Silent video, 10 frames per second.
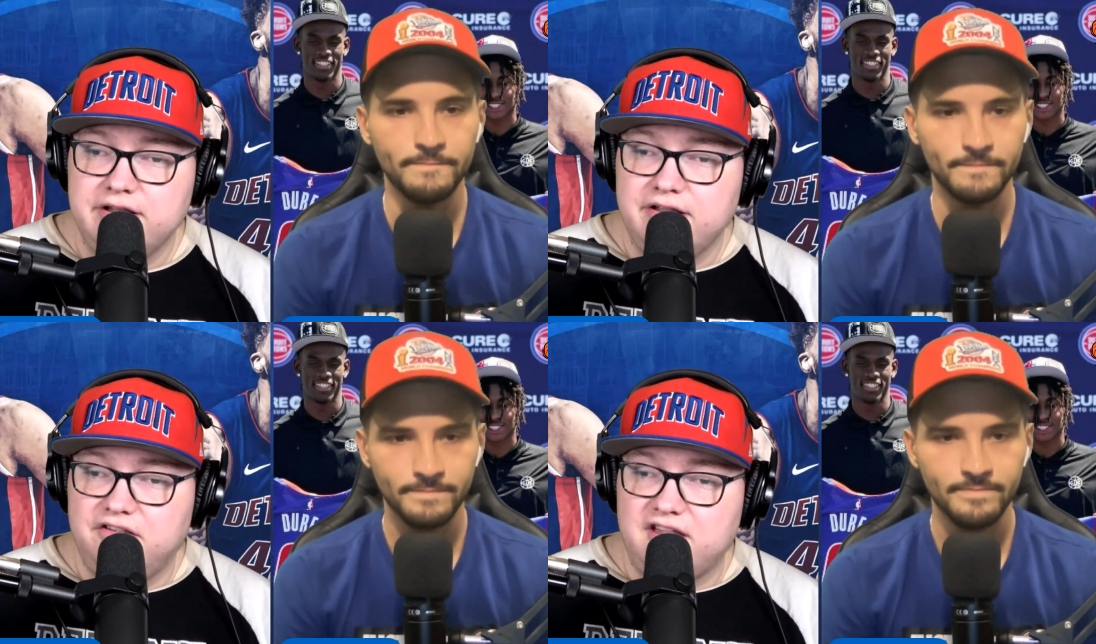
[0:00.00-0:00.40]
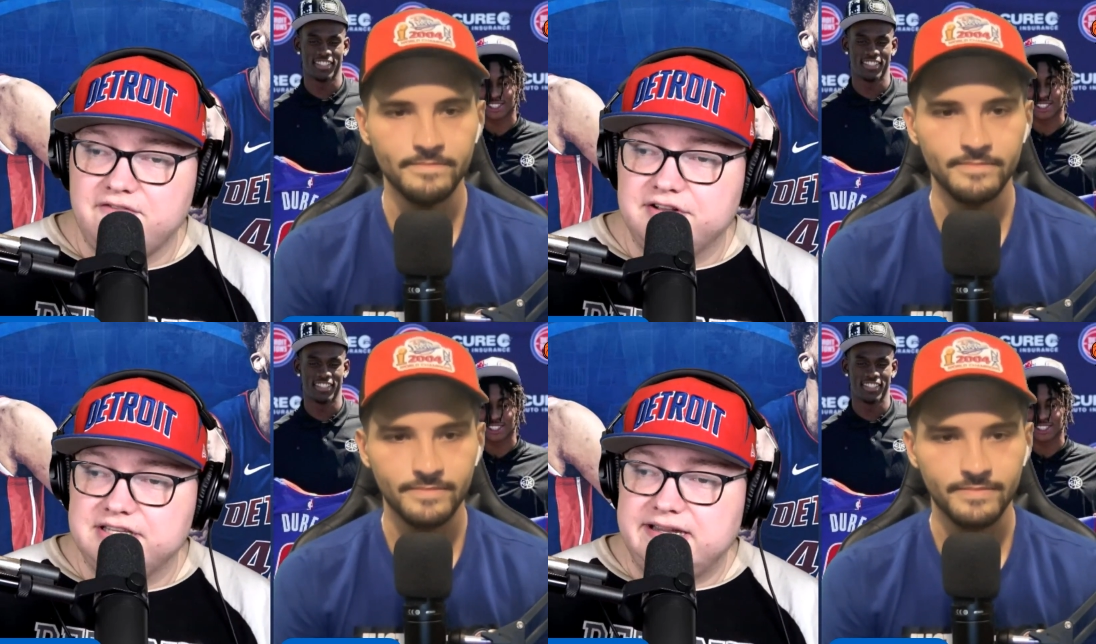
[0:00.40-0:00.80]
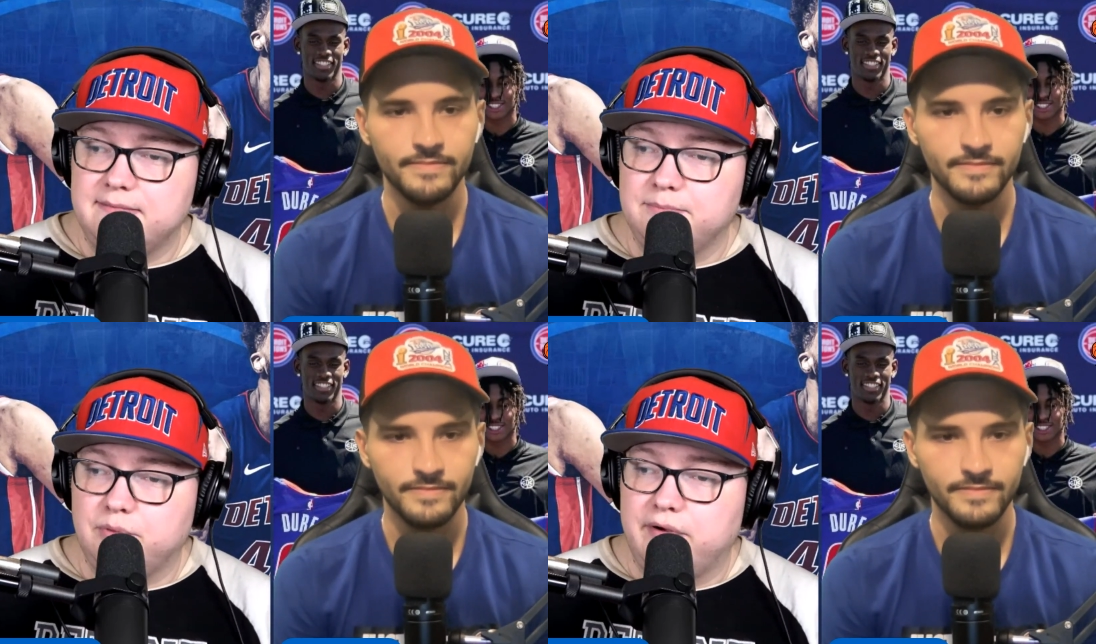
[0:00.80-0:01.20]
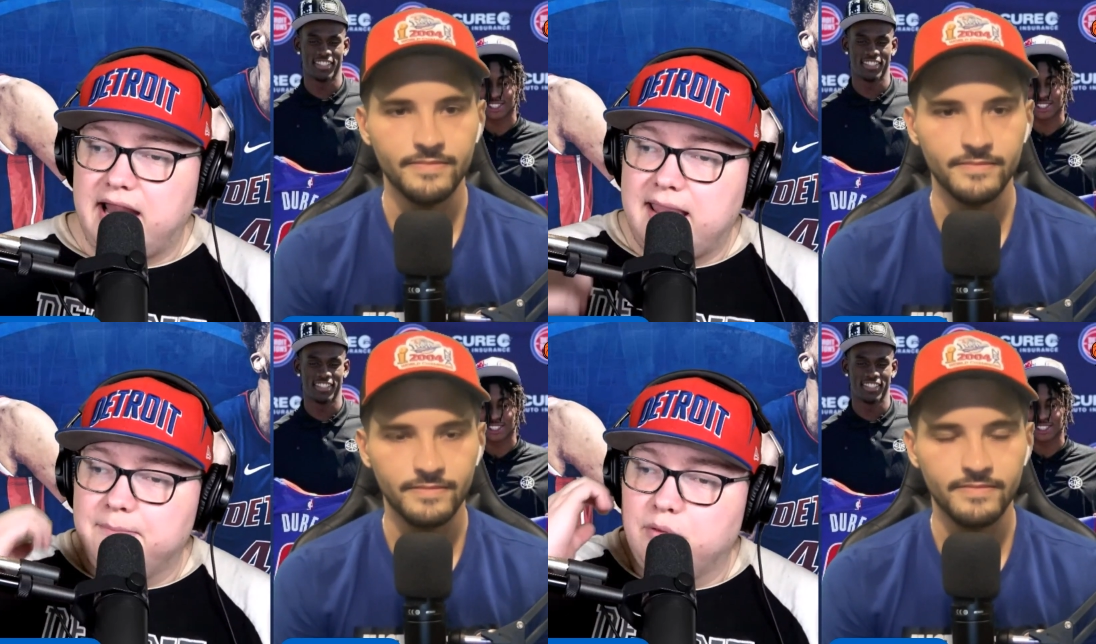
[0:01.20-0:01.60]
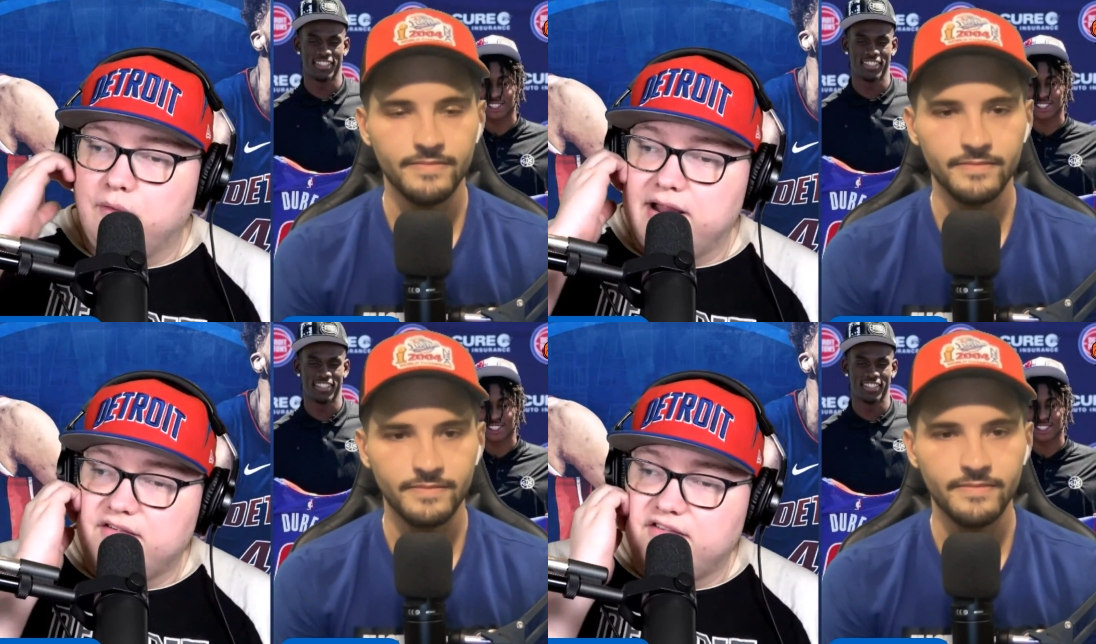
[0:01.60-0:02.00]
Speaker 1: 17.8
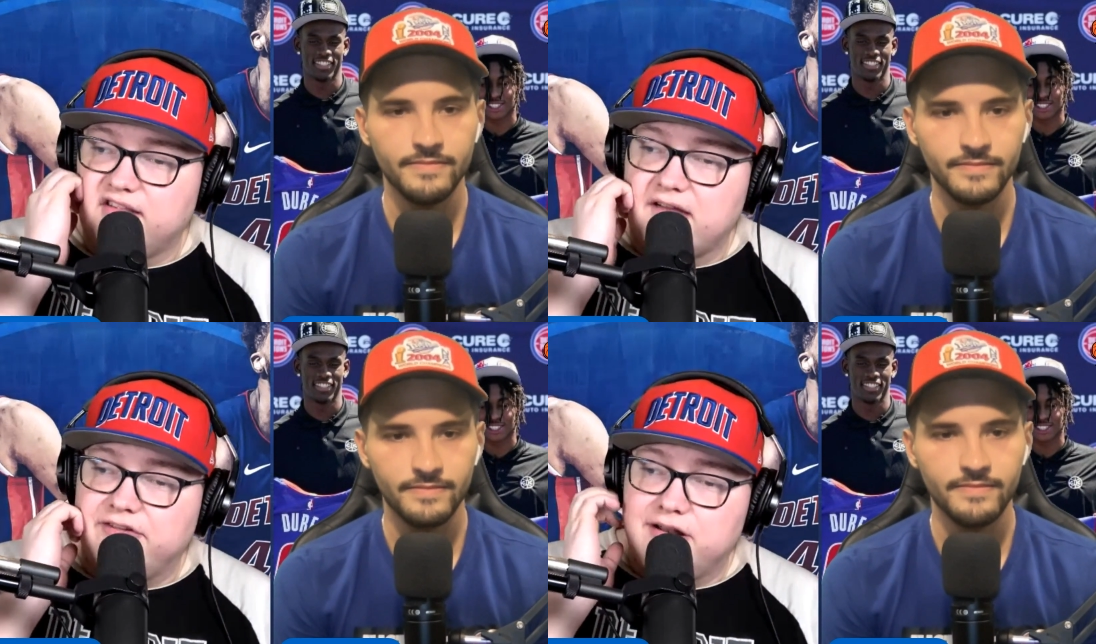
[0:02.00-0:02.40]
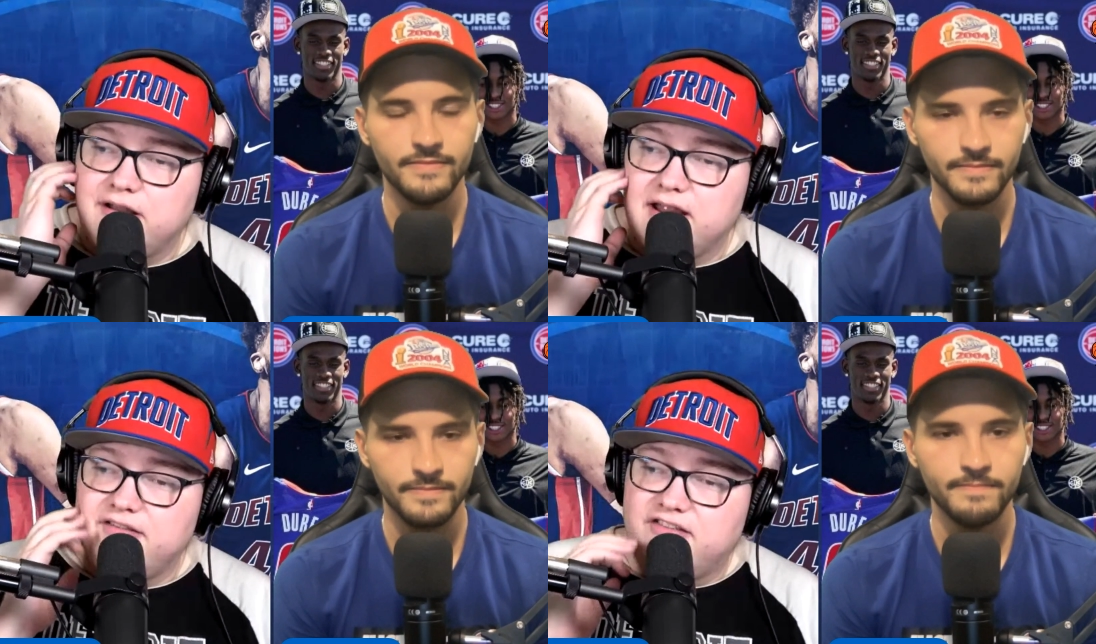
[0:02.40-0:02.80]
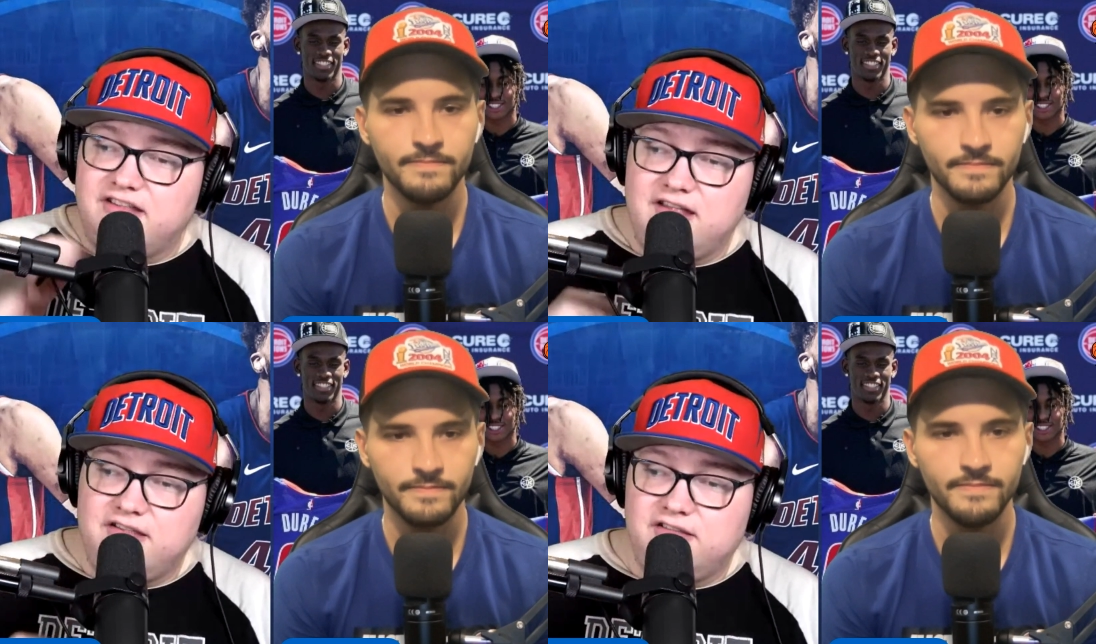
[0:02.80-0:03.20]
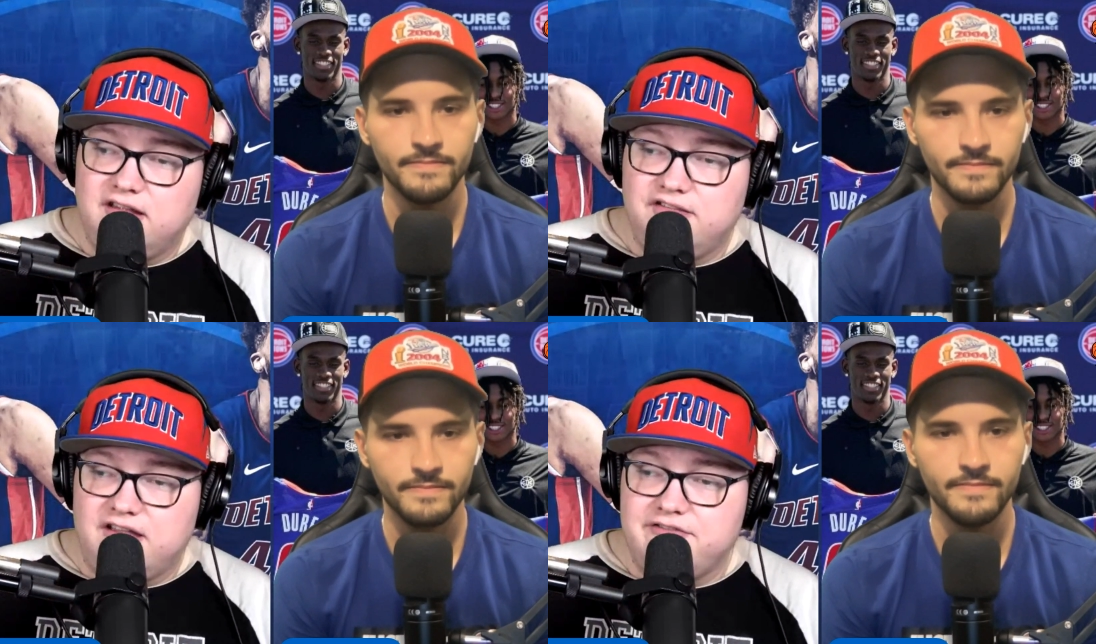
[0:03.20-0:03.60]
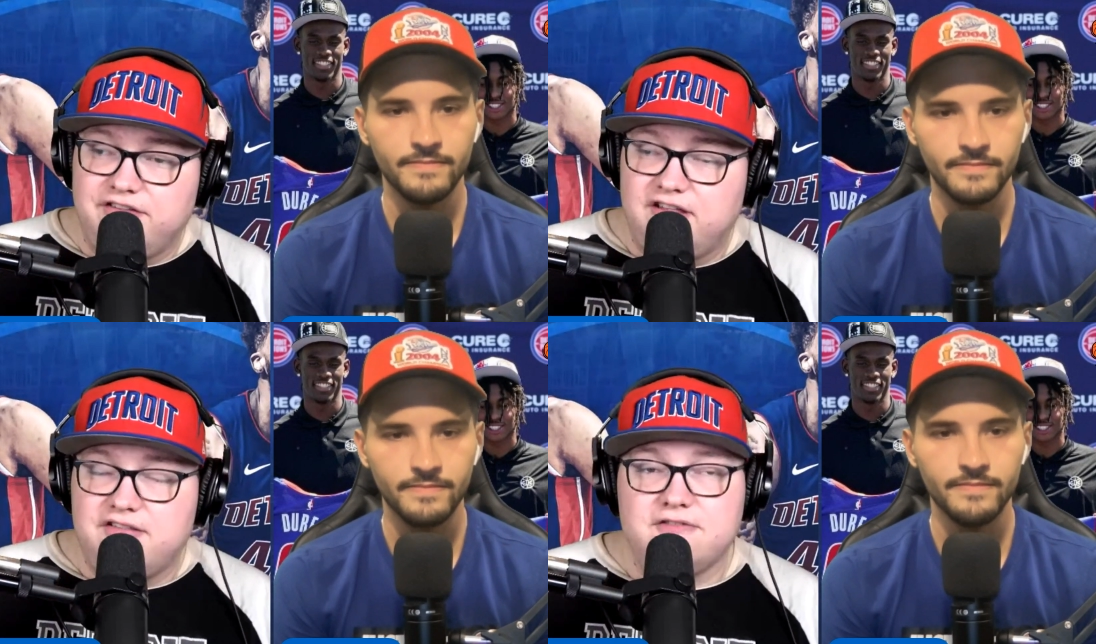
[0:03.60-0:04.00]
points, seven assists, seven
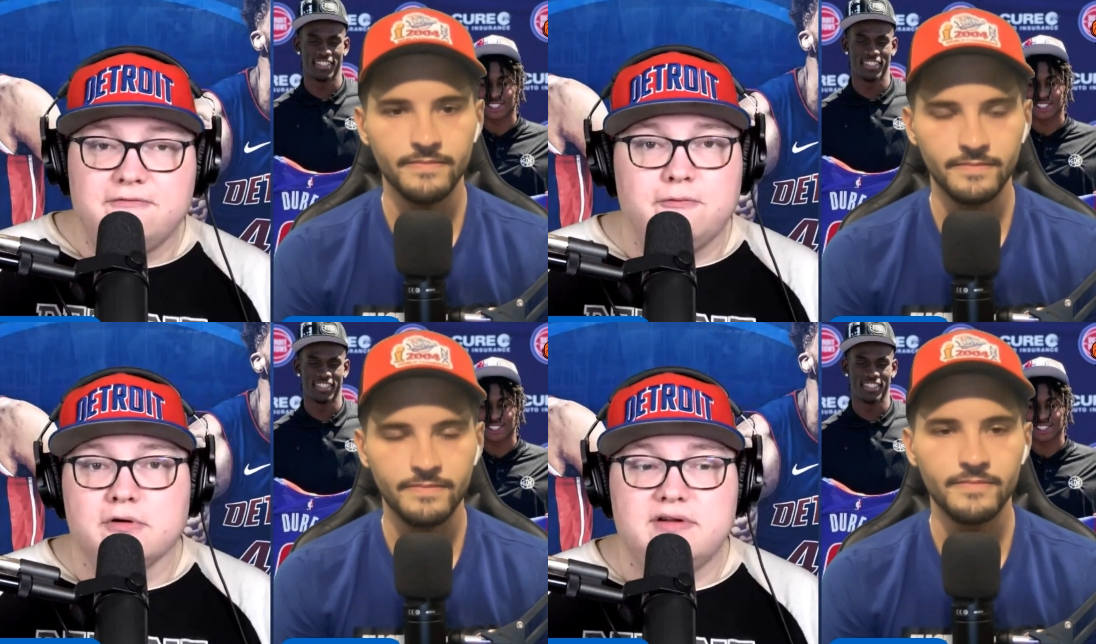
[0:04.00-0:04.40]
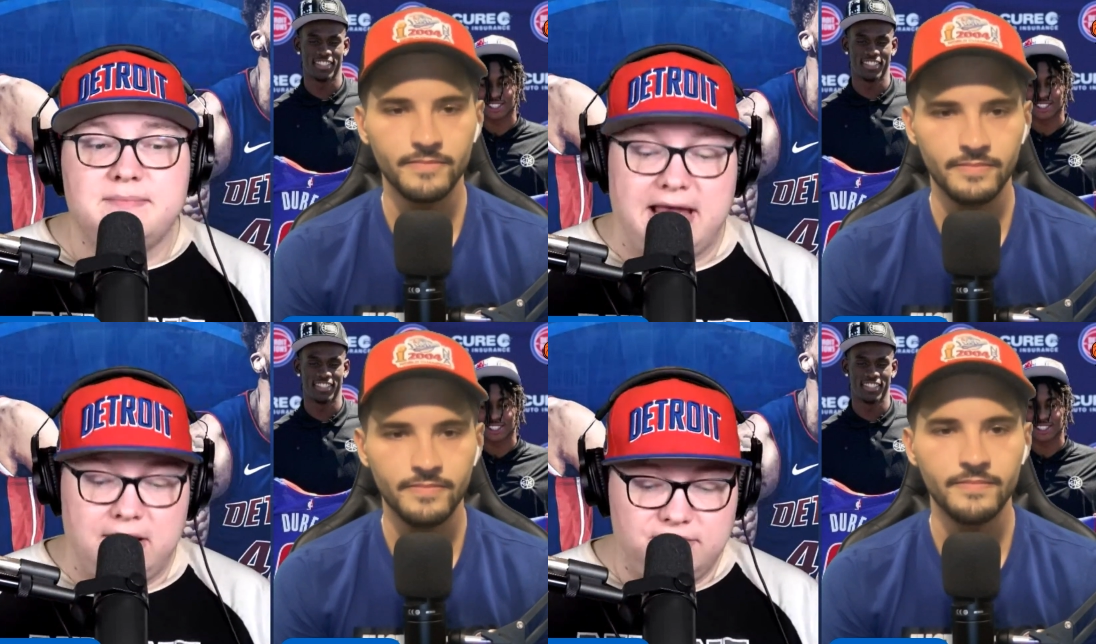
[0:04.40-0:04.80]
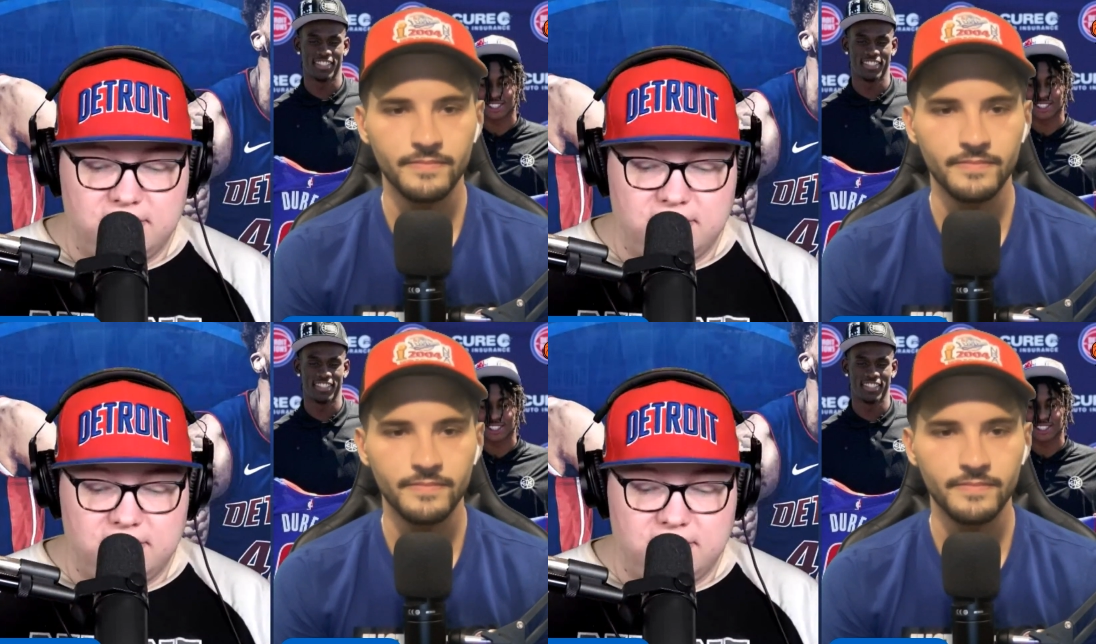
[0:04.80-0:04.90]
assists, and four rebounds.